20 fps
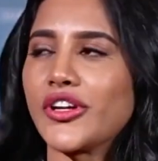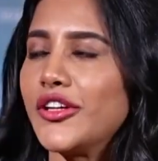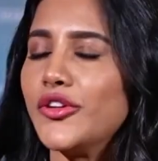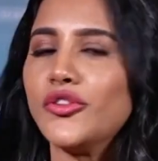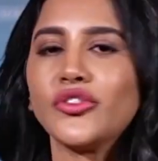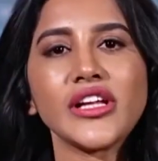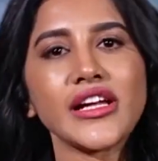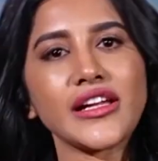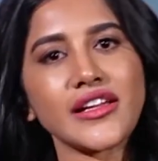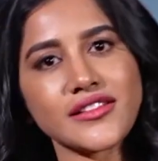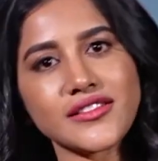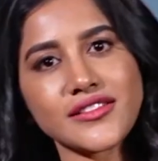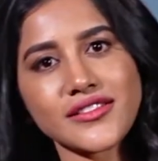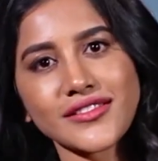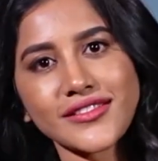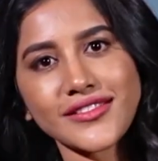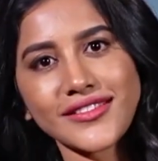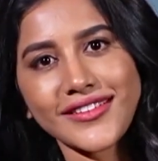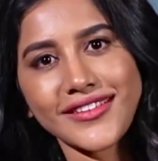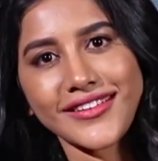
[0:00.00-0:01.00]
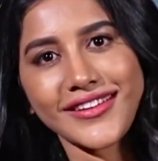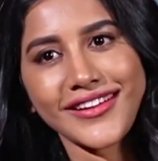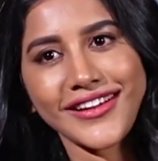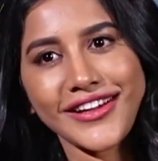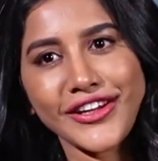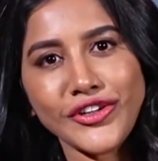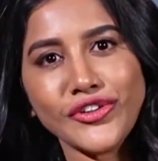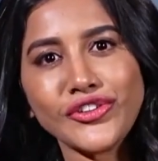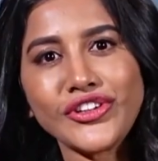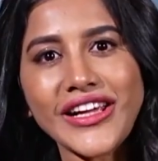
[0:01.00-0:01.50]
You take it.
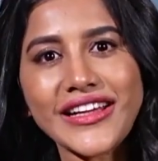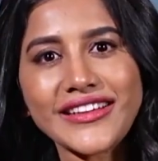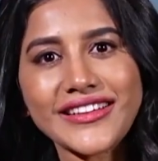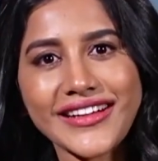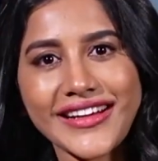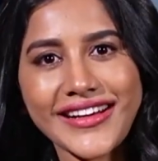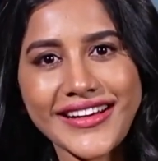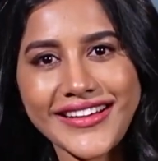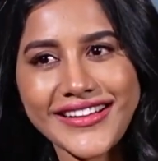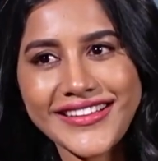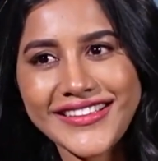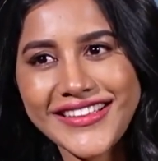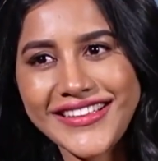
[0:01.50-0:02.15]
you take the credit.